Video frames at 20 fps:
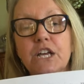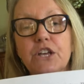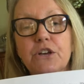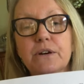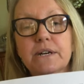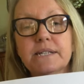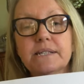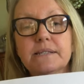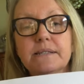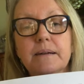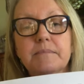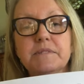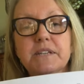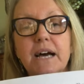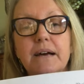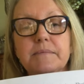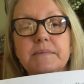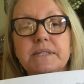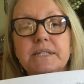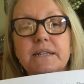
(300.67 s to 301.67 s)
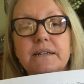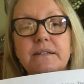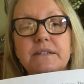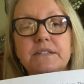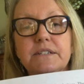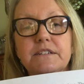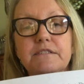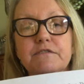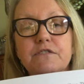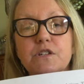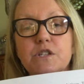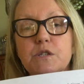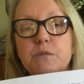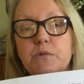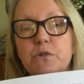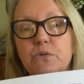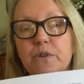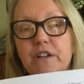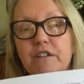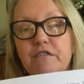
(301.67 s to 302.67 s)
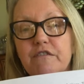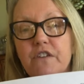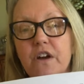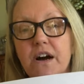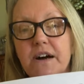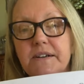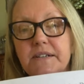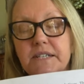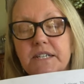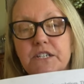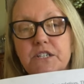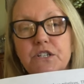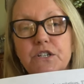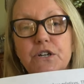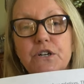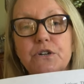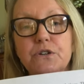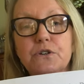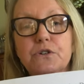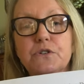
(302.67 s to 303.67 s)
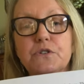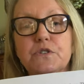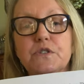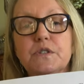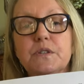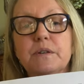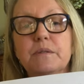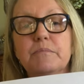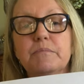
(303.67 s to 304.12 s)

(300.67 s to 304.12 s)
You can sometimes tell the difference between frogs and toads